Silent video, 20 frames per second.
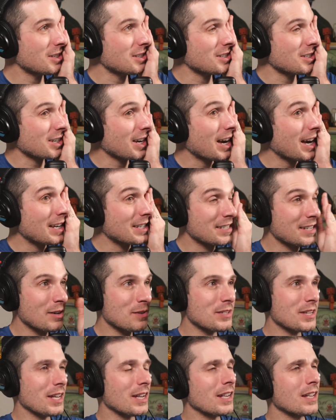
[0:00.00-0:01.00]
Scott's. I
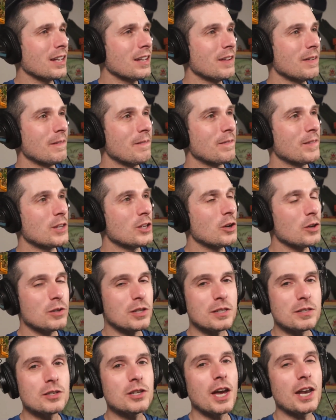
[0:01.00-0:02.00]
was like,
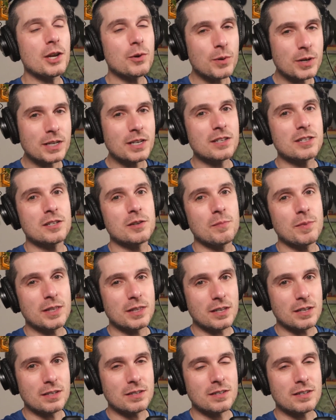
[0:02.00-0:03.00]
anyone can submit
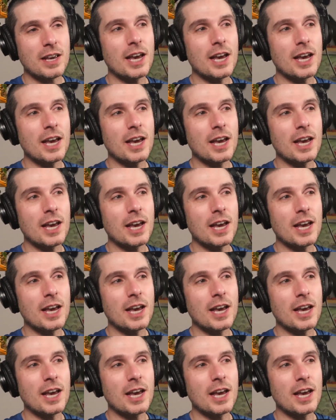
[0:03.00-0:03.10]
this.